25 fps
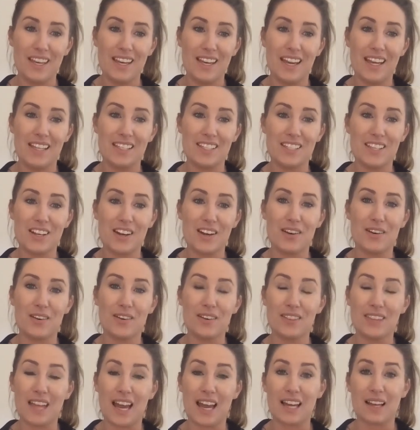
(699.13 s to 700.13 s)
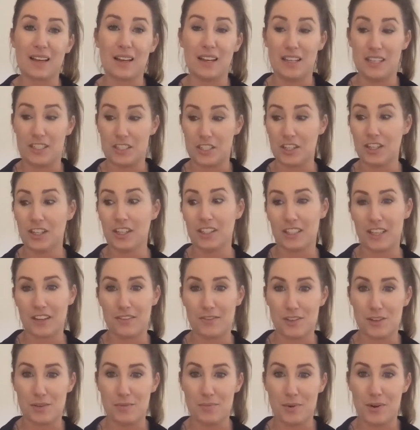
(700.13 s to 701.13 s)
And so that in turn
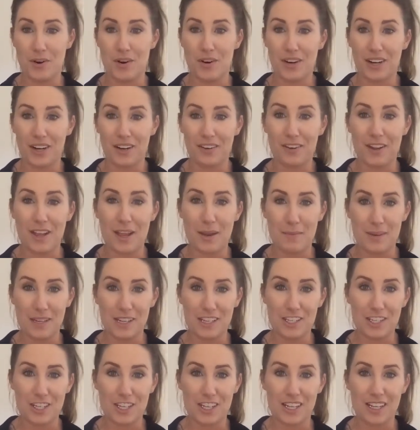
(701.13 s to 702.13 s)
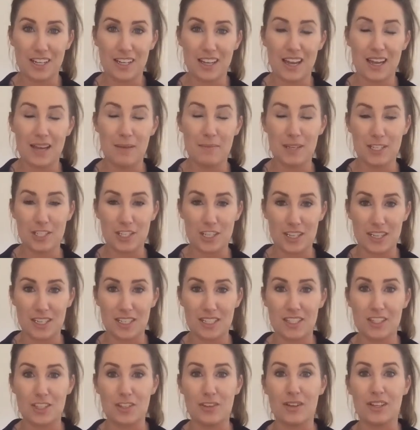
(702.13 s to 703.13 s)
gives you more
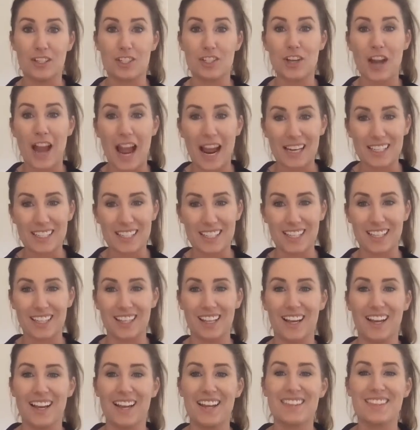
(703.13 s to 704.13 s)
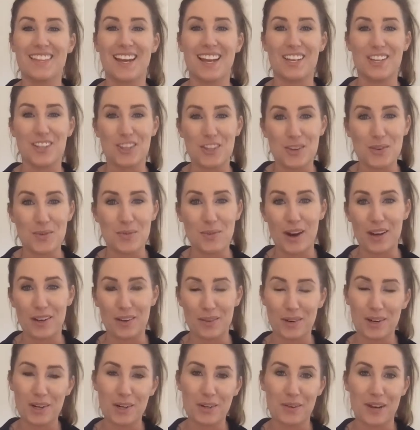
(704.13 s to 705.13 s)
images to attract the client that you want to
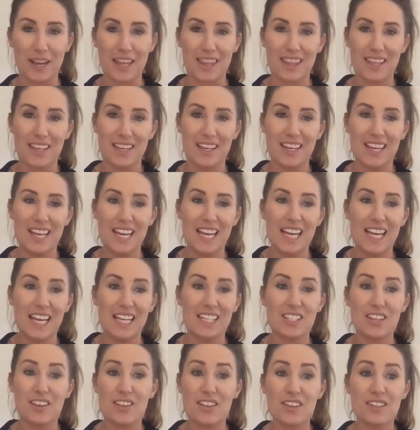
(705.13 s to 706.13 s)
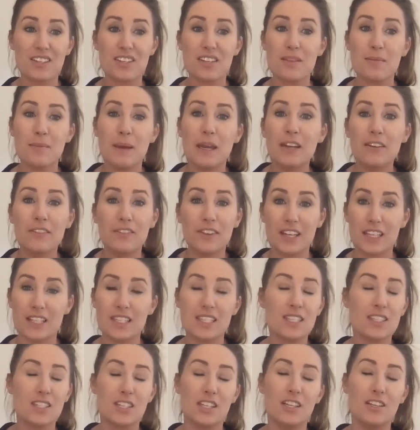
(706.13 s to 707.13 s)
work with. And so those are the
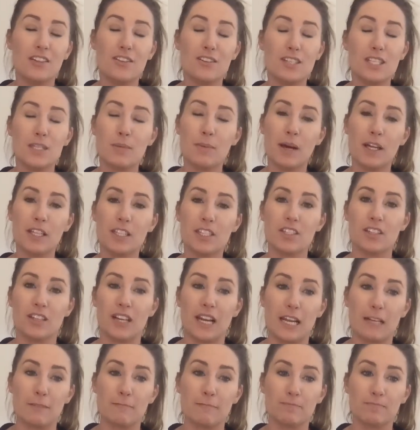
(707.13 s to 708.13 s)
benefits to sponsoring.